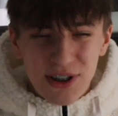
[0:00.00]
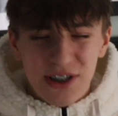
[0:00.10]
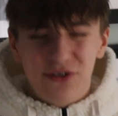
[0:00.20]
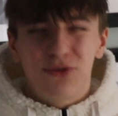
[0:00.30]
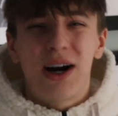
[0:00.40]

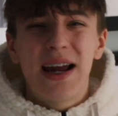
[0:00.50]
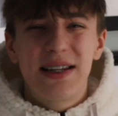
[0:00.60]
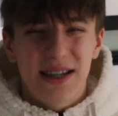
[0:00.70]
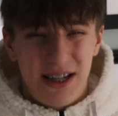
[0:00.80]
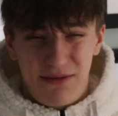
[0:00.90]
of
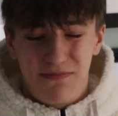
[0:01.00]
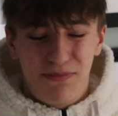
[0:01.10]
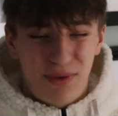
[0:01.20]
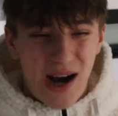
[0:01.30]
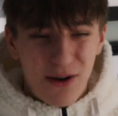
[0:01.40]
red and
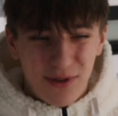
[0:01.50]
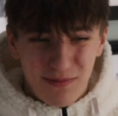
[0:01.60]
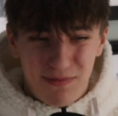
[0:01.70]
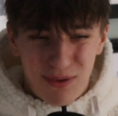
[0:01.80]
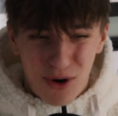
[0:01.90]

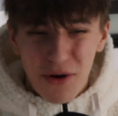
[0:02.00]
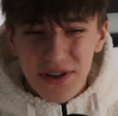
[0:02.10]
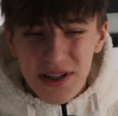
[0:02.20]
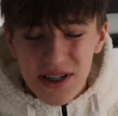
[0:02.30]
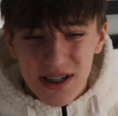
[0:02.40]
brown
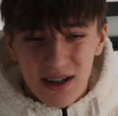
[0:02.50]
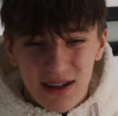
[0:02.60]
bronze.